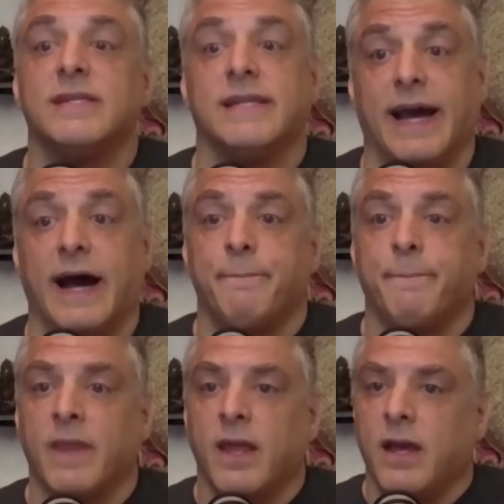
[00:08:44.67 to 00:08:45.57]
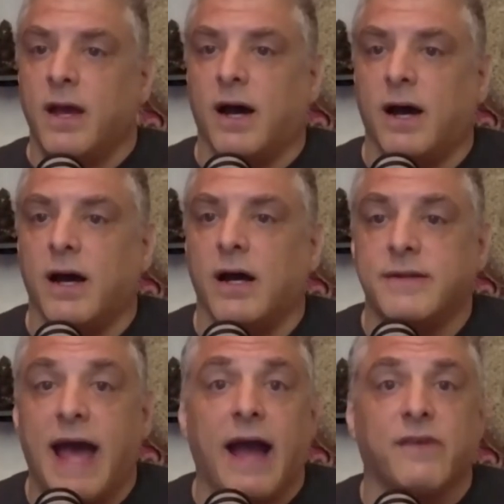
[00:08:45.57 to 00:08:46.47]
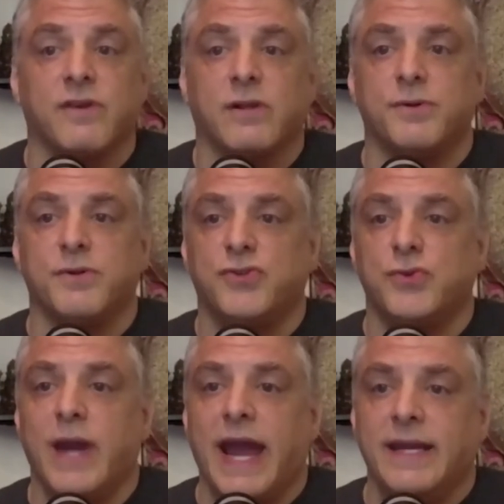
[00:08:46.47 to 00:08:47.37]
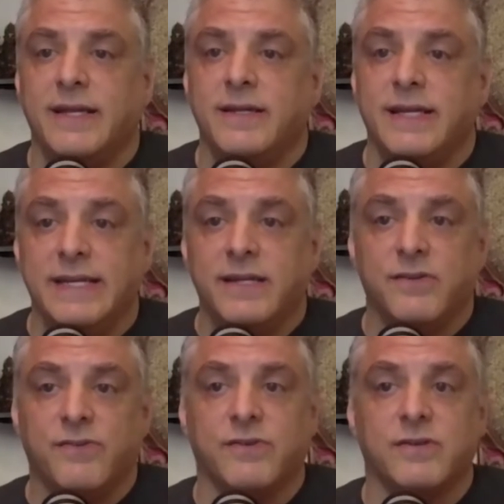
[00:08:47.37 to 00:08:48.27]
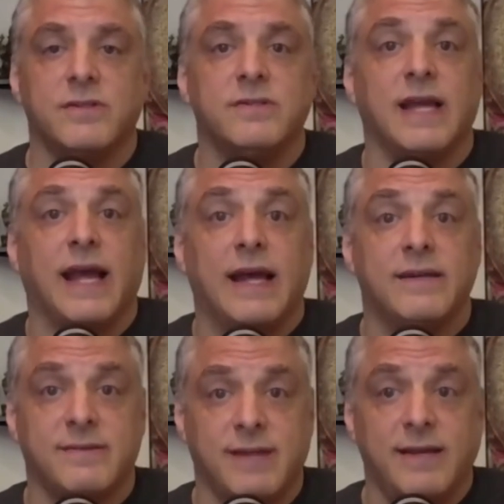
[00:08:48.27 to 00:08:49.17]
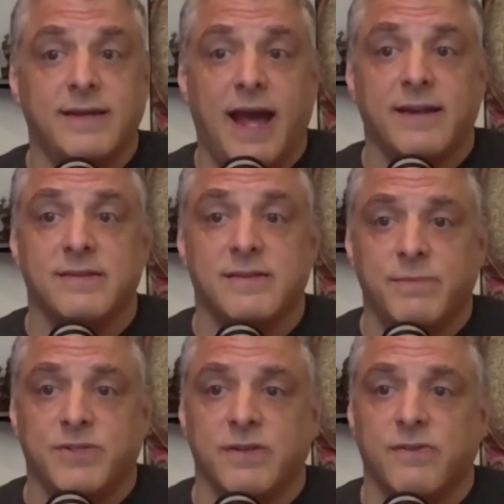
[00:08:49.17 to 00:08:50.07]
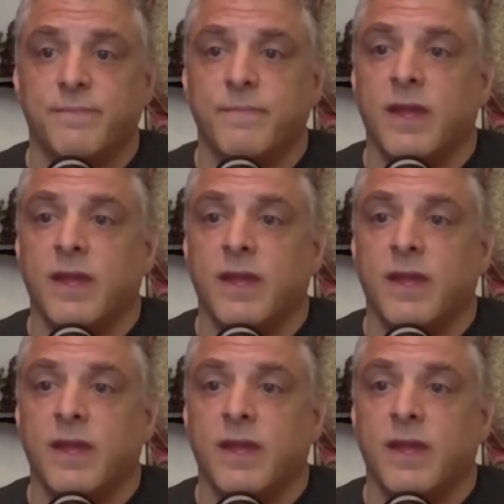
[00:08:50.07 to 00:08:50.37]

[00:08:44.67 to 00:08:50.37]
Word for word: Yeah, uh, tax, including 2 80E concerns and state tax exemptions,